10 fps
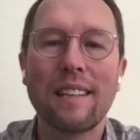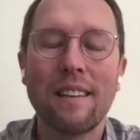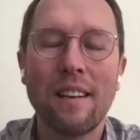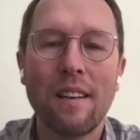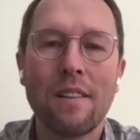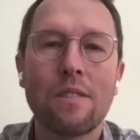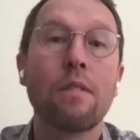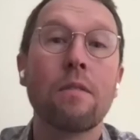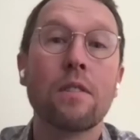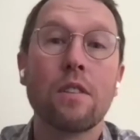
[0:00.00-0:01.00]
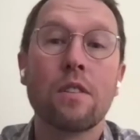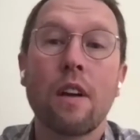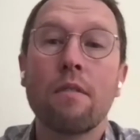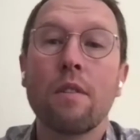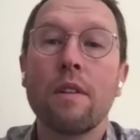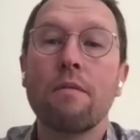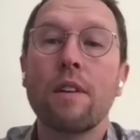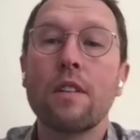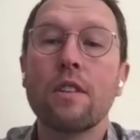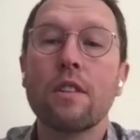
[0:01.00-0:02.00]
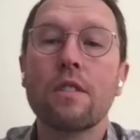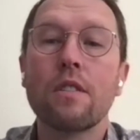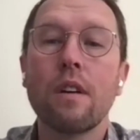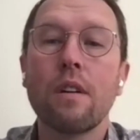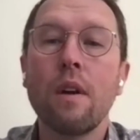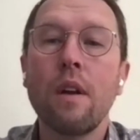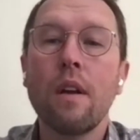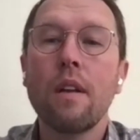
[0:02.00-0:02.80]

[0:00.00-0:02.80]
and service discovery features. So